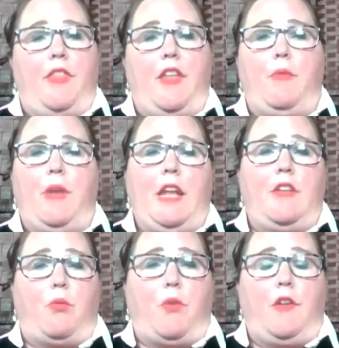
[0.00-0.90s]
I think we
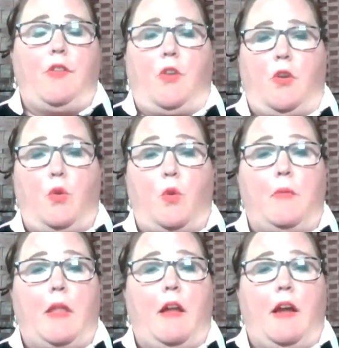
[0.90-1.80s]
need to really start
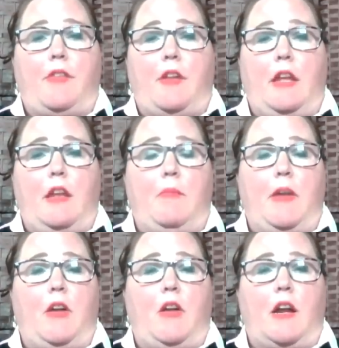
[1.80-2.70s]
normalizing in
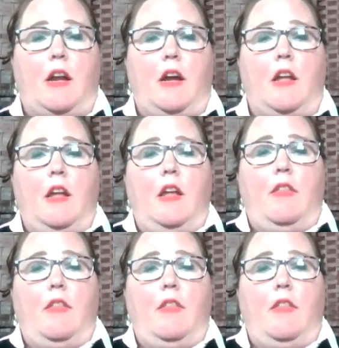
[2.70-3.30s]
America